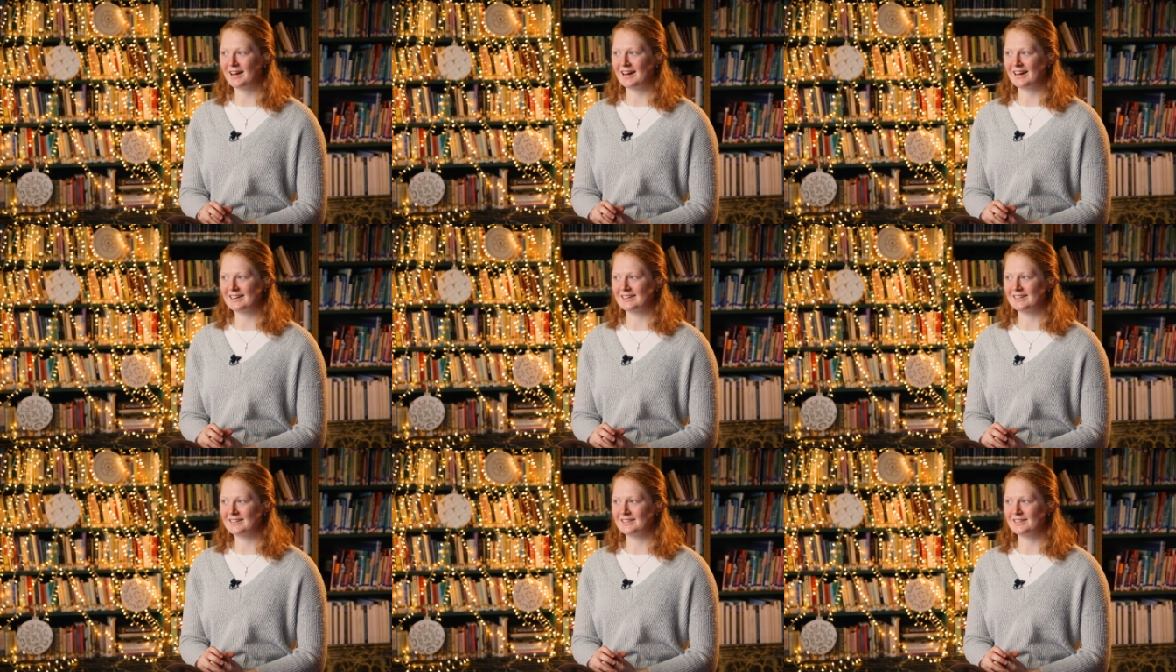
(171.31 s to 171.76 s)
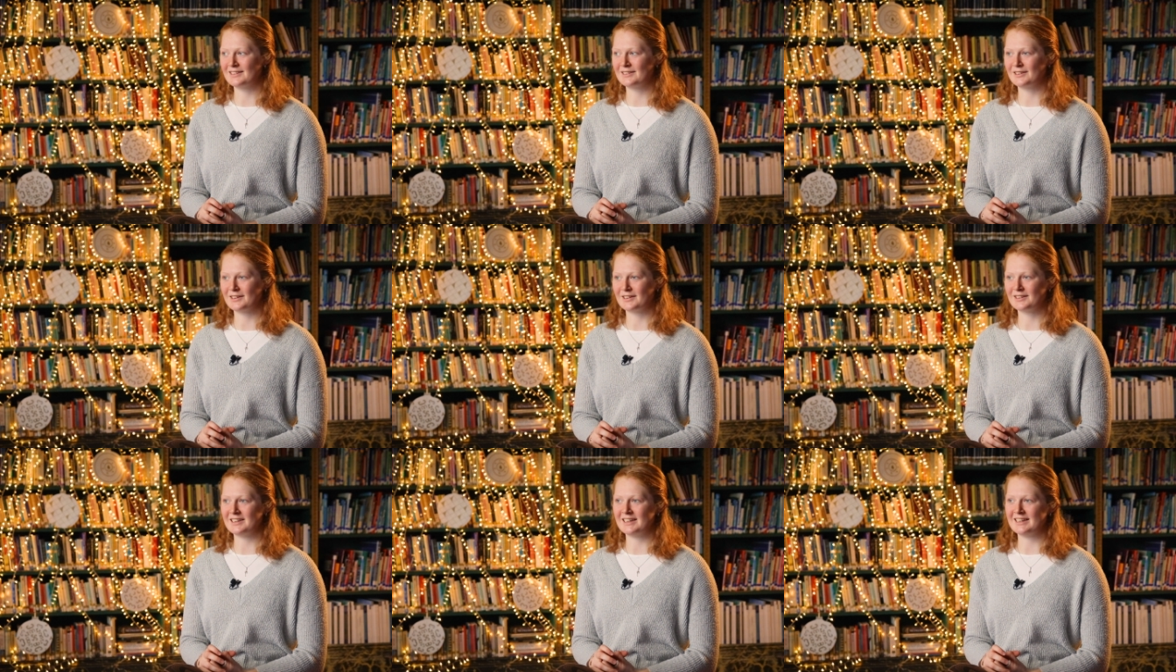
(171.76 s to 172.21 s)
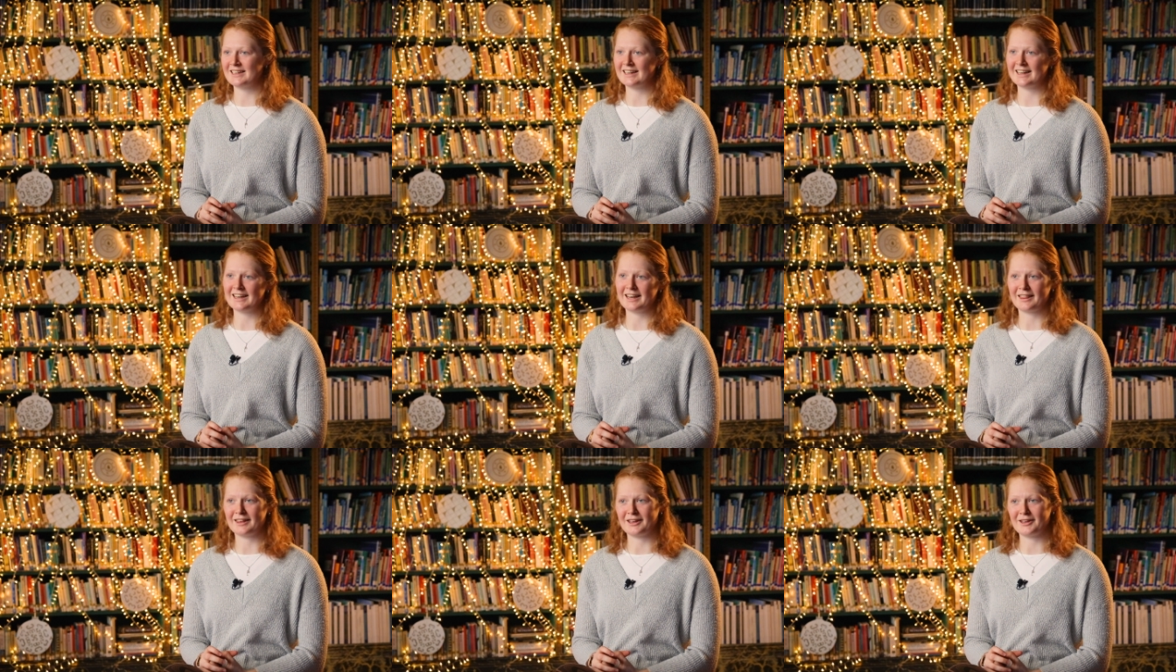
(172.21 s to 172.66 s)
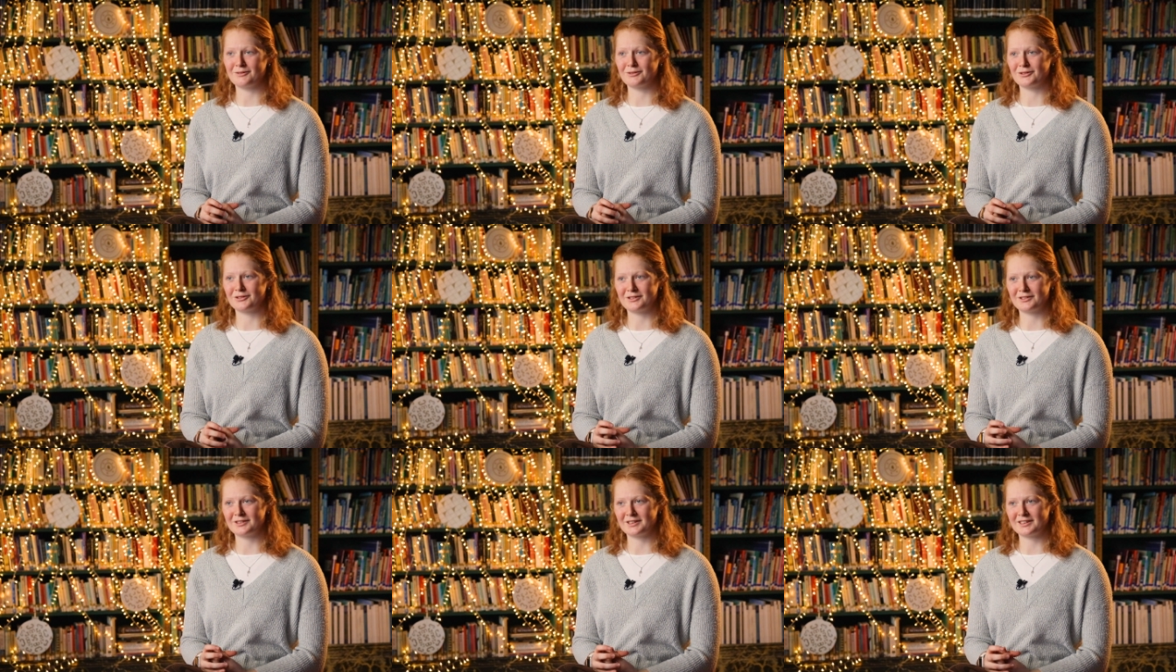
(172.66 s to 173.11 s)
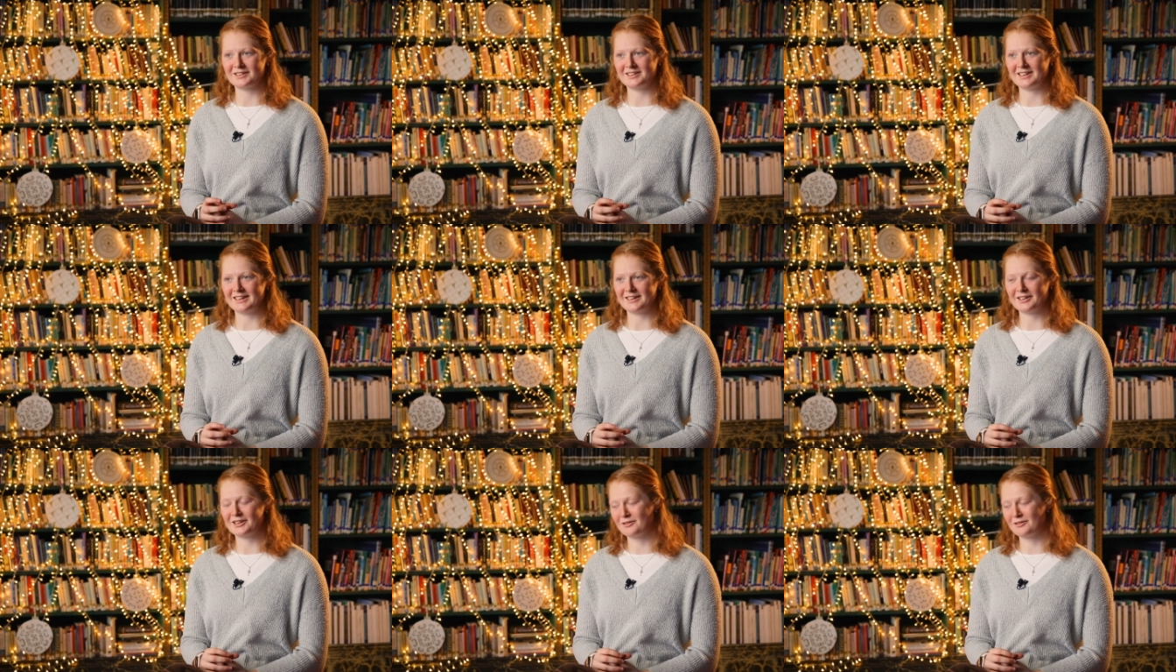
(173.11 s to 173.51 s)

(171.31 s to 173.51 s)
and succeed in anything you want to succeed,